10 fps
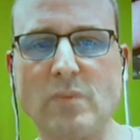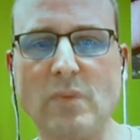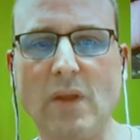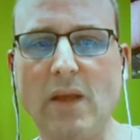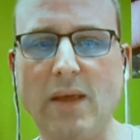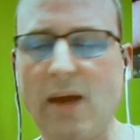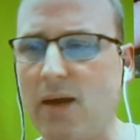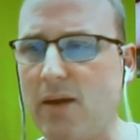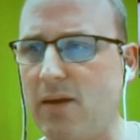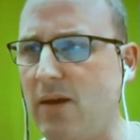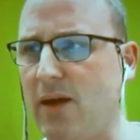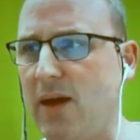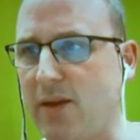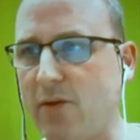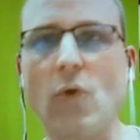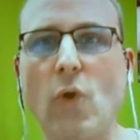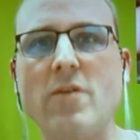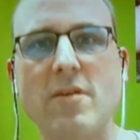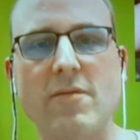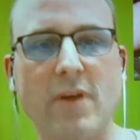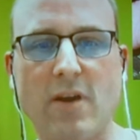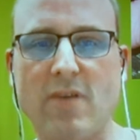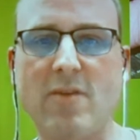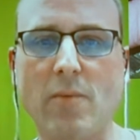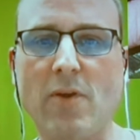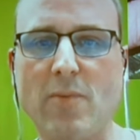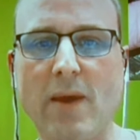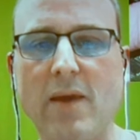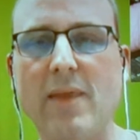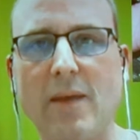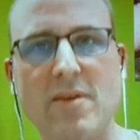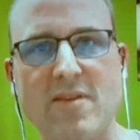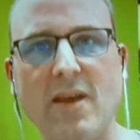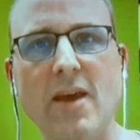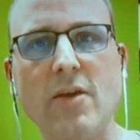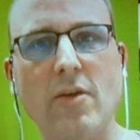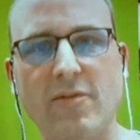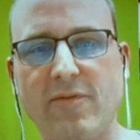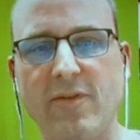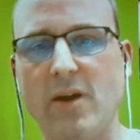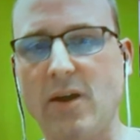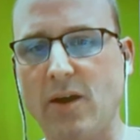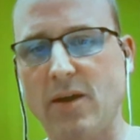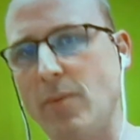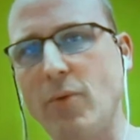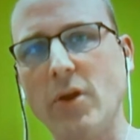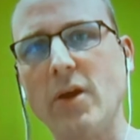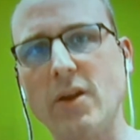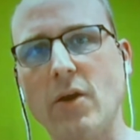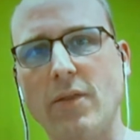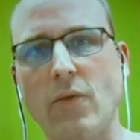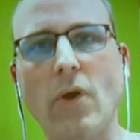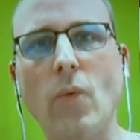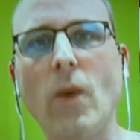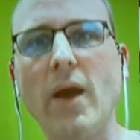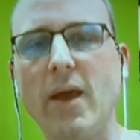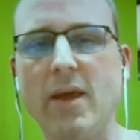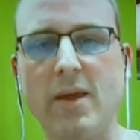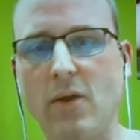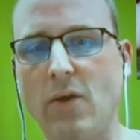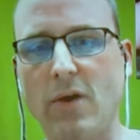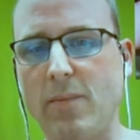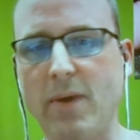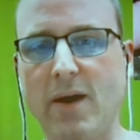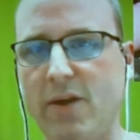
yeah, uh, and of course, if the customer is making that mistake of uh, uh, putting it on the wrong way or uh,